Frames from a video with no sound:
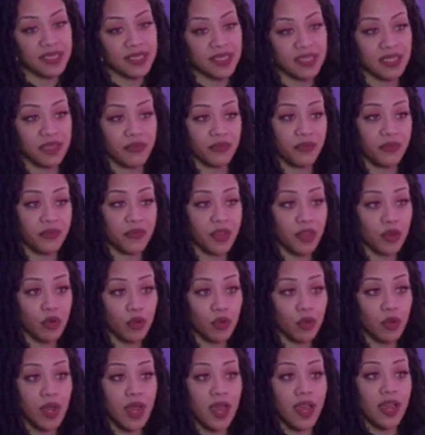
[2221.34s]
to
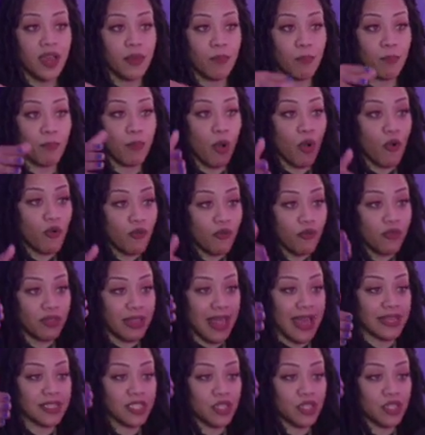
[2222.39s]
fill both, like,